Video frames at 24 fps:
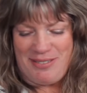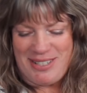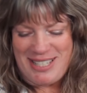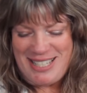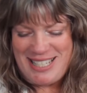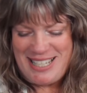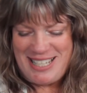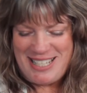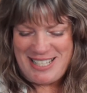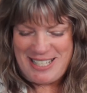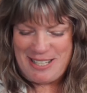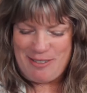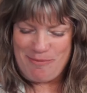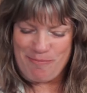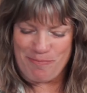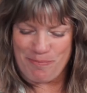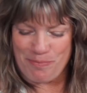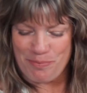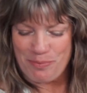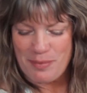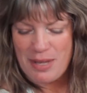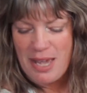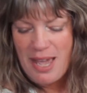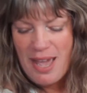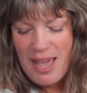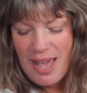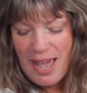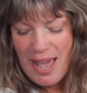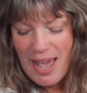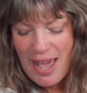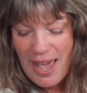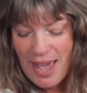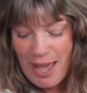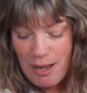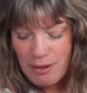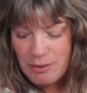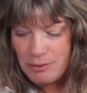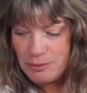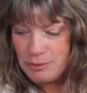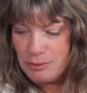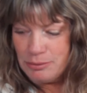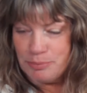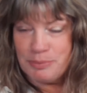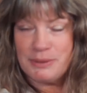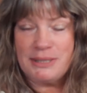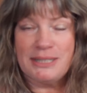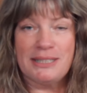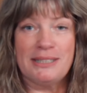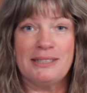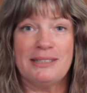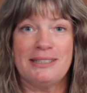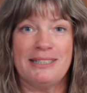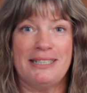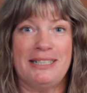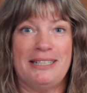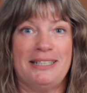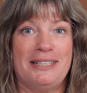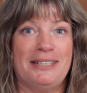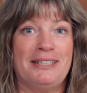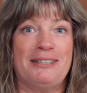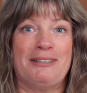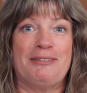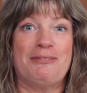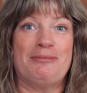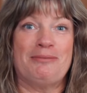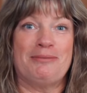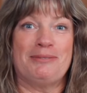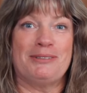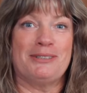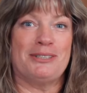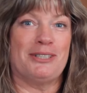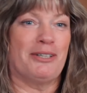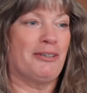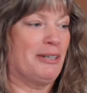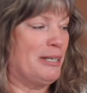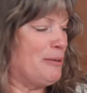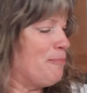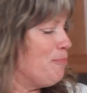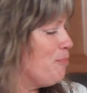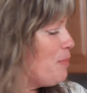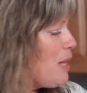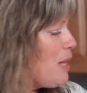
Eva sees it. Oops, sorry.